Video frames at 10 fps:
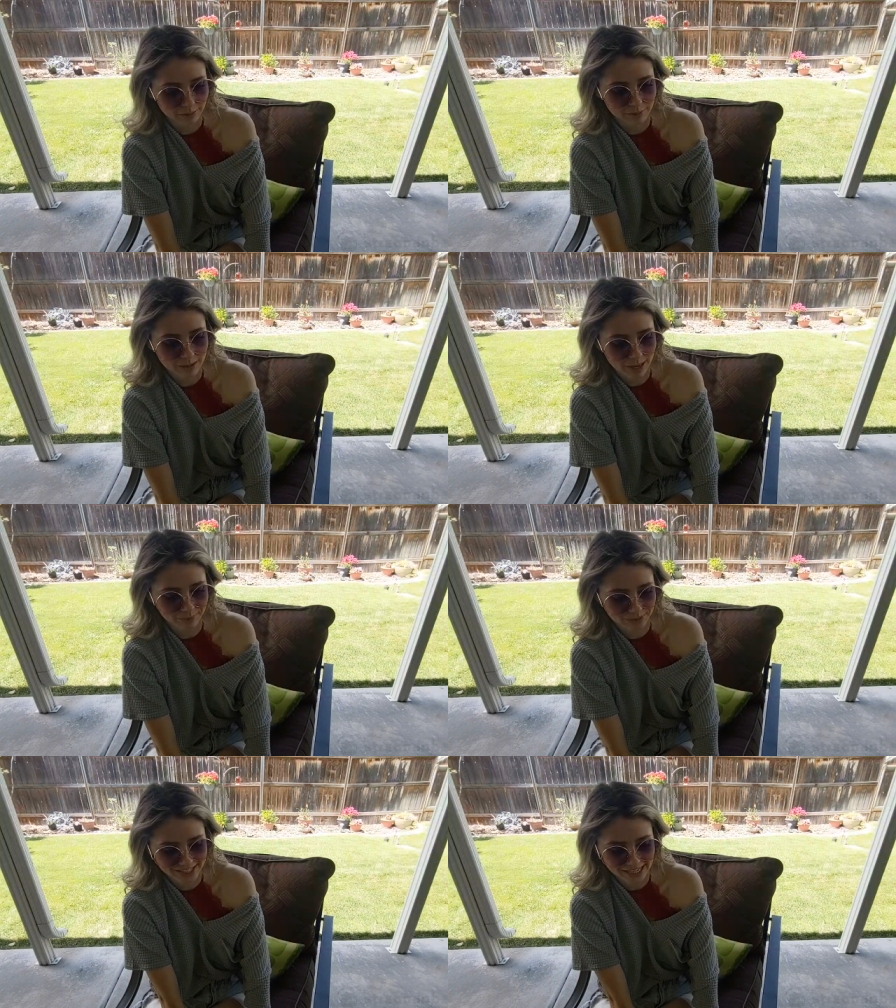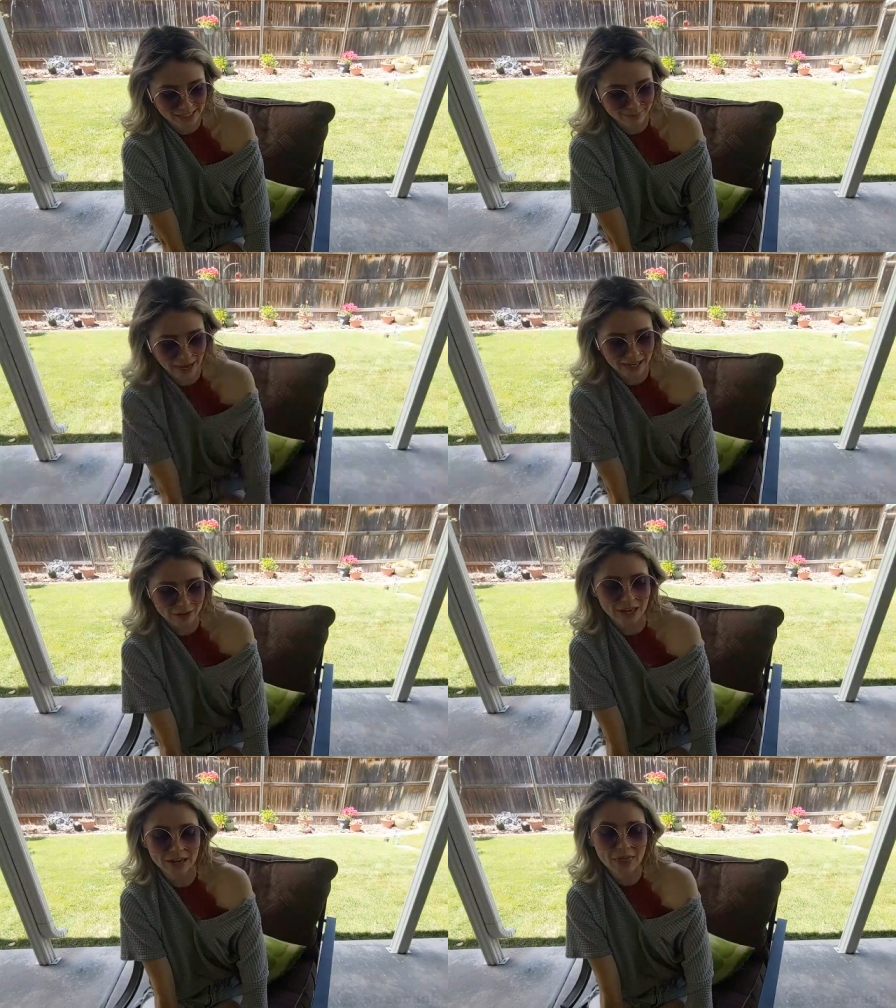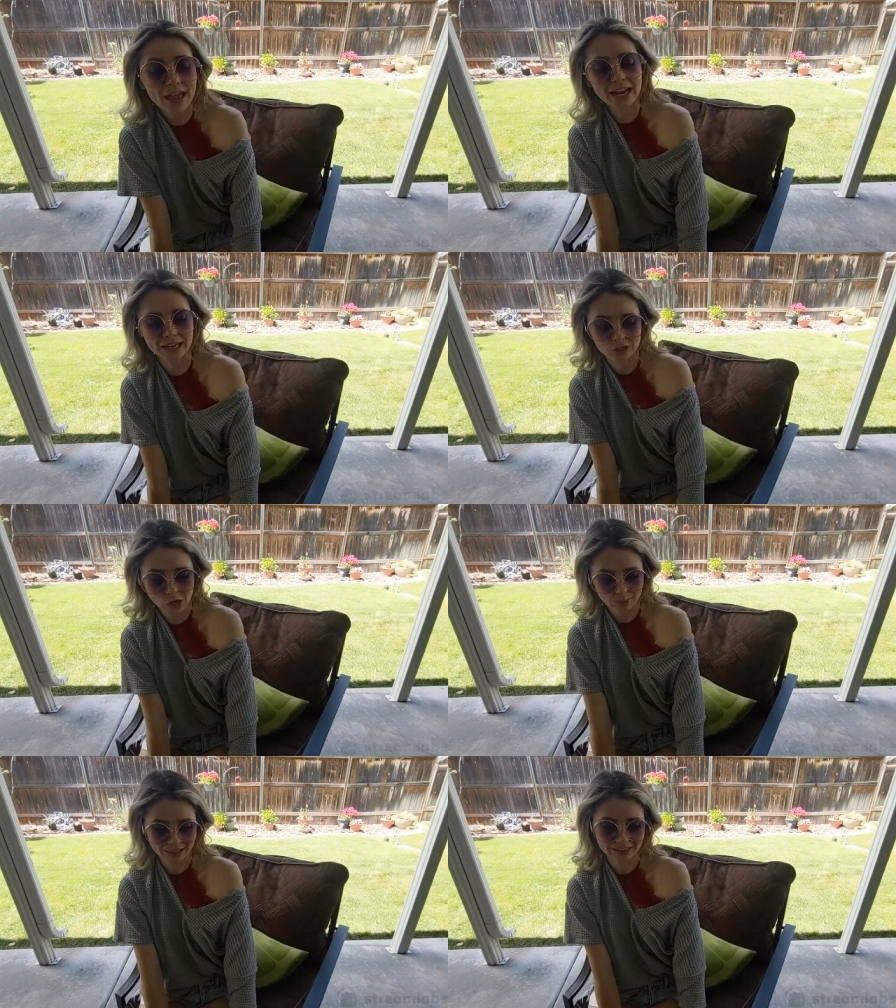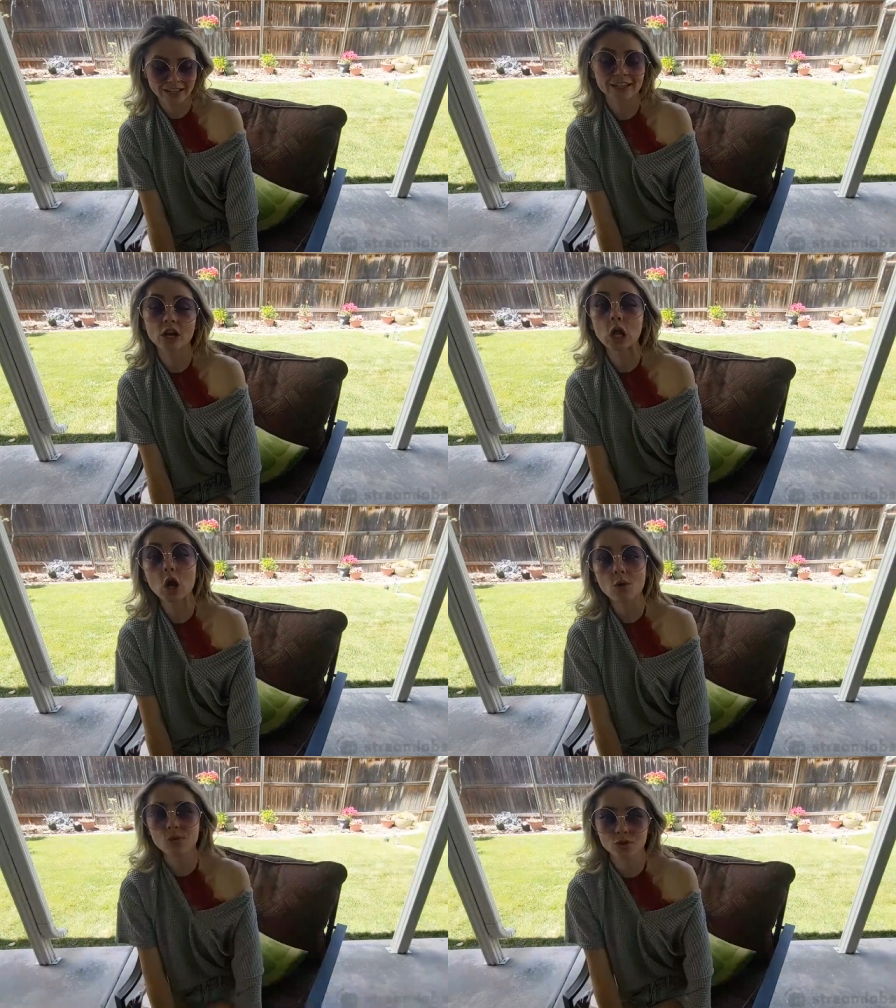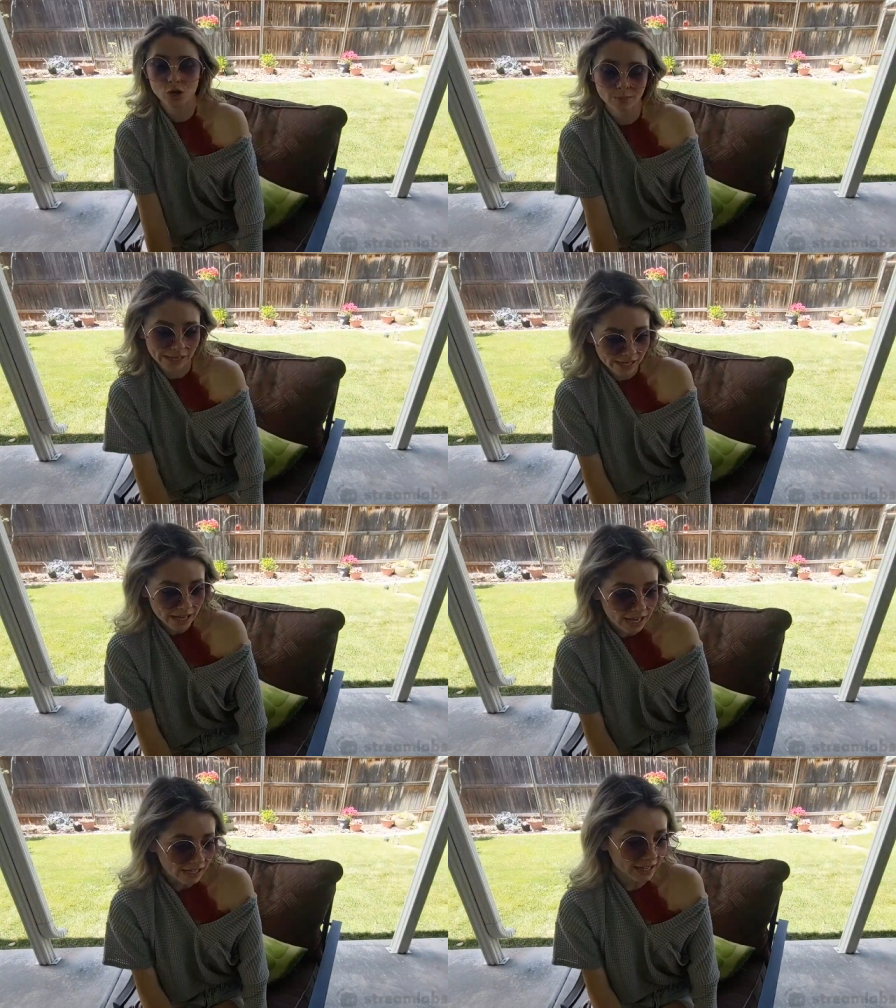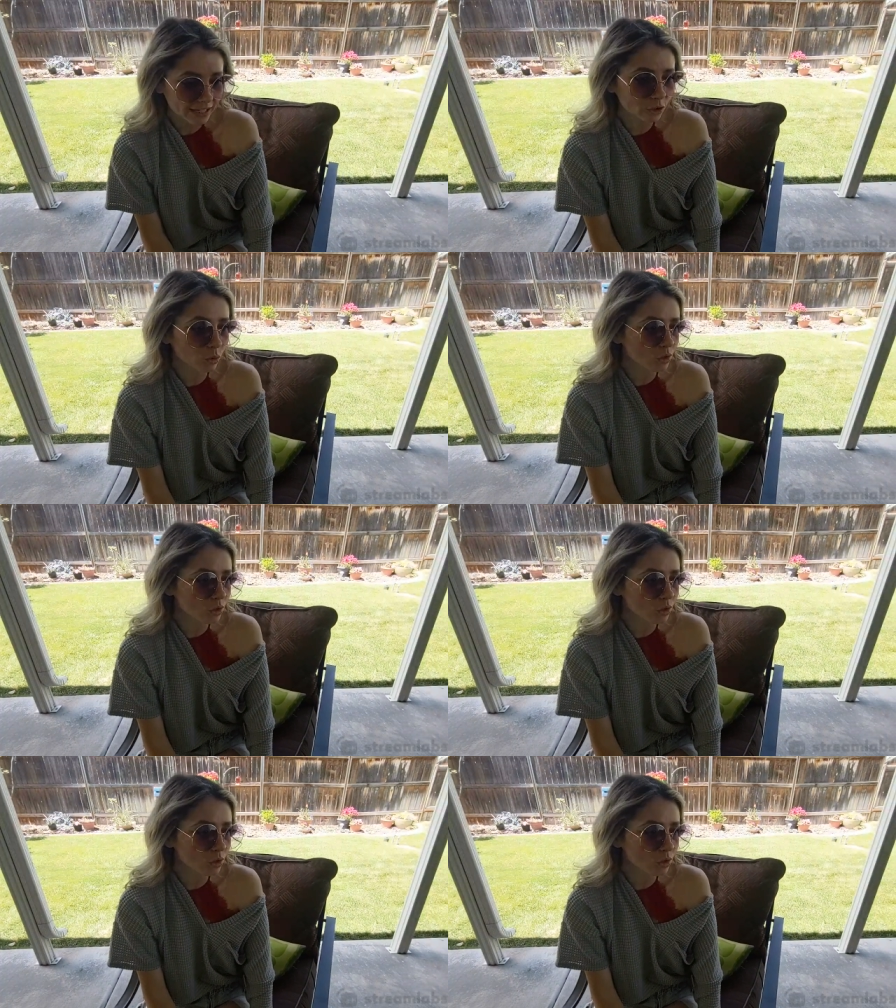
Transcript: pick me up a six pack. Okay, not that kind of shopping, like clothes shopping, like